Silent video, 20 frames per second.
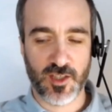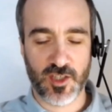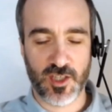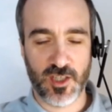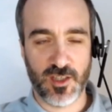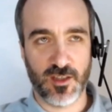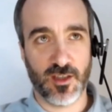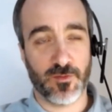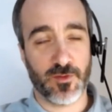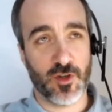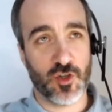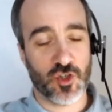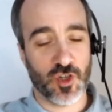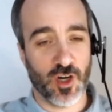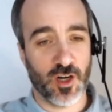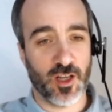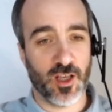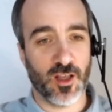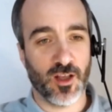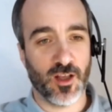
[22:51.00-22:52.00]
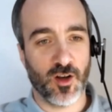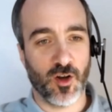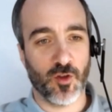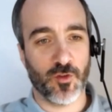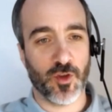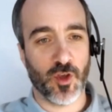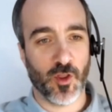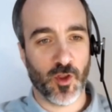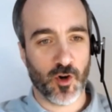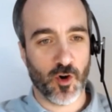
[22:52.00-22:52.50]
see the different journey all
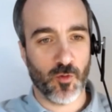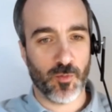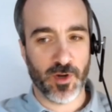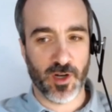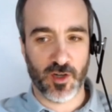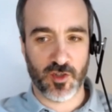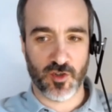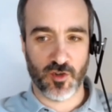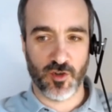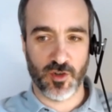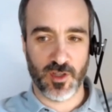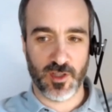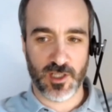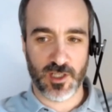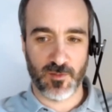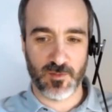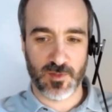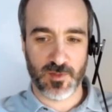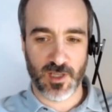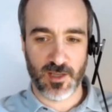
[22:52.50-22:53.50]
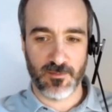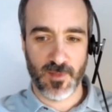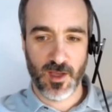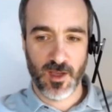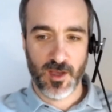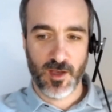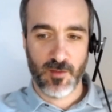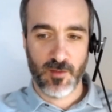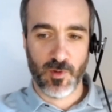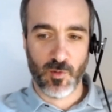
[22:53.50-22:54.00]
the other operators are on at the same time.
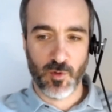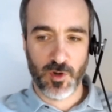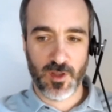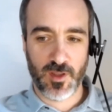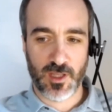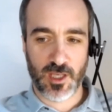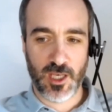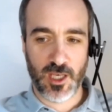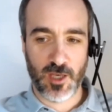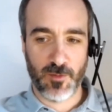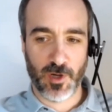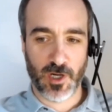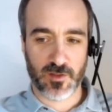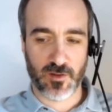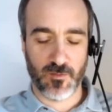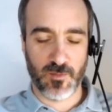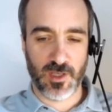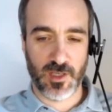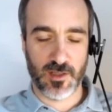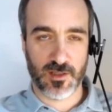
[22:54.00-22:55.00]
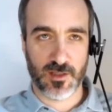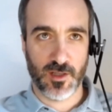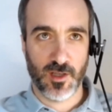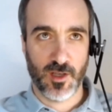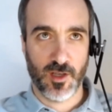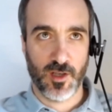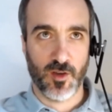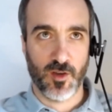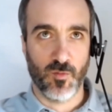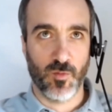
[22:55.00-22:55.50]
But one of the key parts for me is
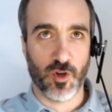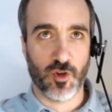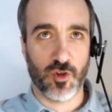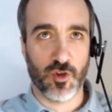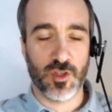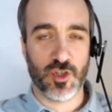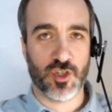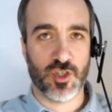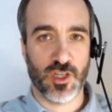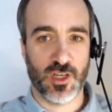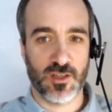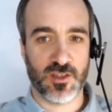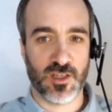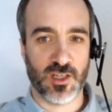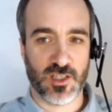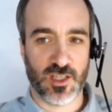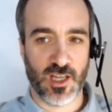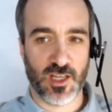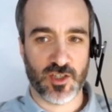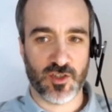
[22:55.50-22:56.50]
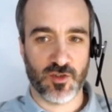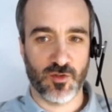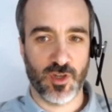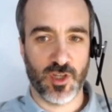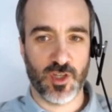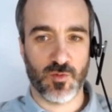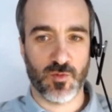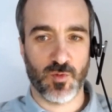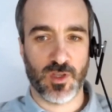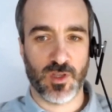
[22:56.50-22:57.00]
we're good at sharing success
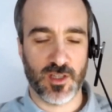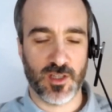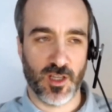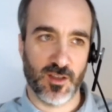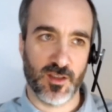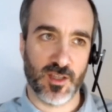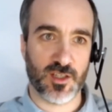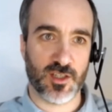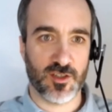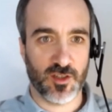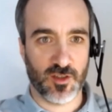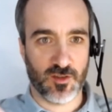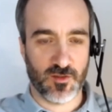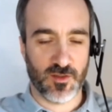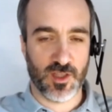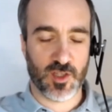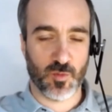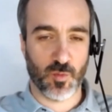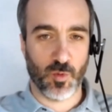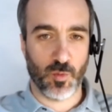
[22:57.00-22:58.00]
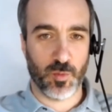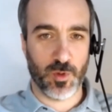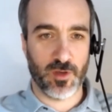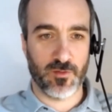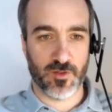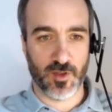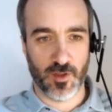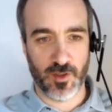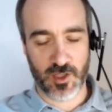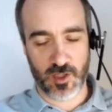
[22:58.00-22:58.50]
stories. We can say this is what
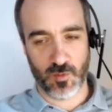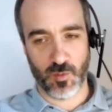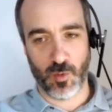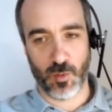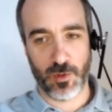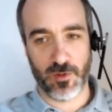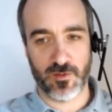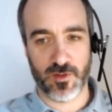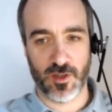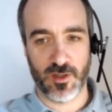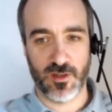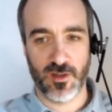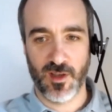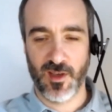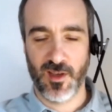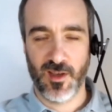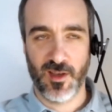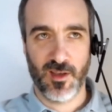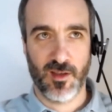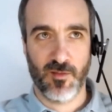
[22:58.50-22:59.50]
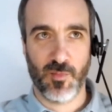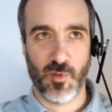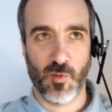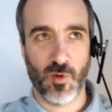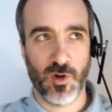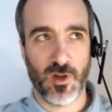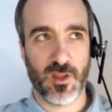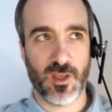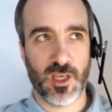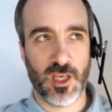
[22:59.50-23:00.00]
we've done, this is what we've done. But one
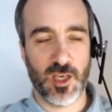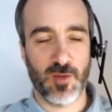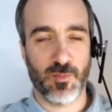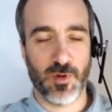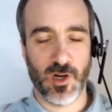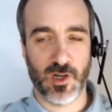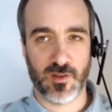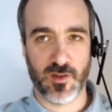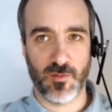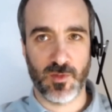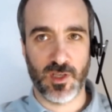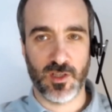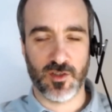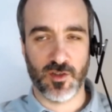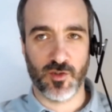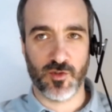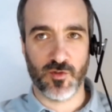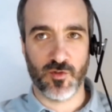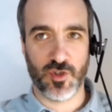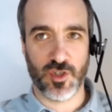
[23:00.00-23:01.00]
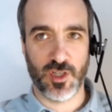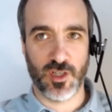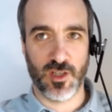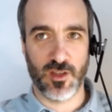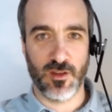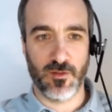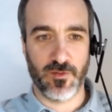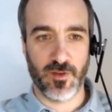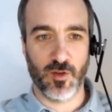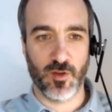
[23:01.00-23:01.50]
of the key parts for me is also sharing
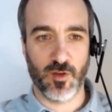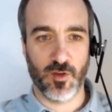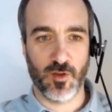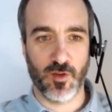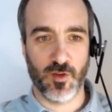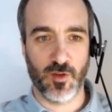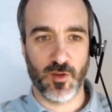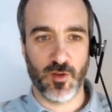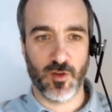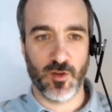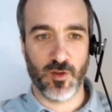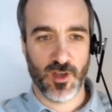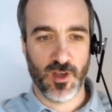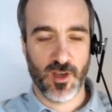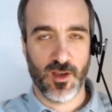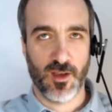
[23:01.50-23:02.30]
the failures, because,